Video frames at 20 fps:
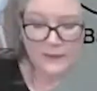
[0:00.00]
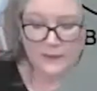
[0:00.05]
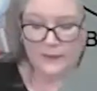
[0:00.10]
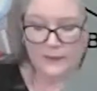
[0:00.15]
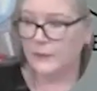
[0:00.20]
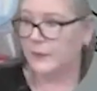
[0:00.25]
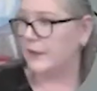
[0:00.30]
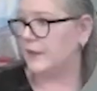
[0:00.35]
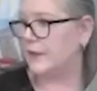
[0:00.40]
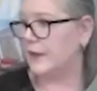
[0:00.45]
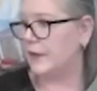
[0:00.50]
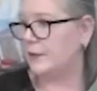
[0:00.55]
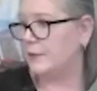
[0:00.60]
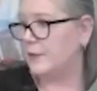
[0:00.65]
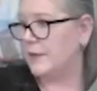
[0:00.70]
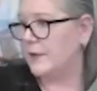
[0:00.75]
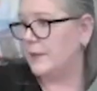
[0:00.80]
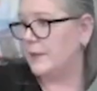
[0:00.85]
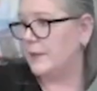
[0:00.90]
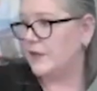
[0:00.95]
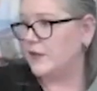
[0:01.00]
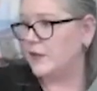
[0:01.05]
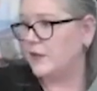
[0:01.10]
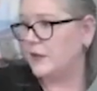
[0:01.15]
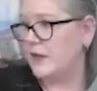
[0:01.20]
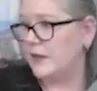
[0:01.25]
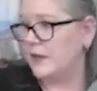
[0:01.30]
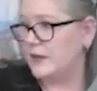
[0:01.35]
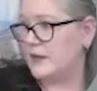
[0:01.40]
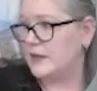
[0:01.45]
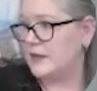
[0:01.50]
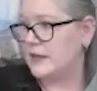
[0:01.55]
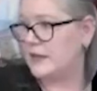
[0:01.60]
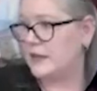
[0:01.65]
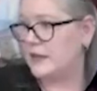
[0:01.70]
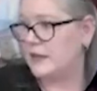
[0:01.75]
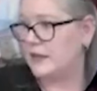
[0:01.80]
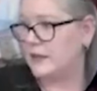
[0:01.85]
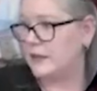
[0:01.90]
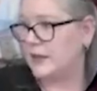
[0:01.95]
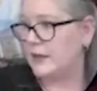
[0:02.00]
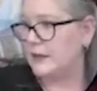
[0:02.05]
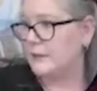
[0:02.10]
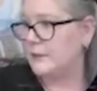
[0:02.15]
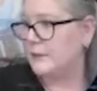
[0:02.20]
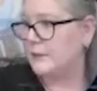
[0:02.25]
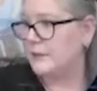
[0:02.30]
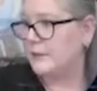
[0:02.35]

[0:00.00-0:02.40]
This one's a tough one to make sure you guys can see clearly.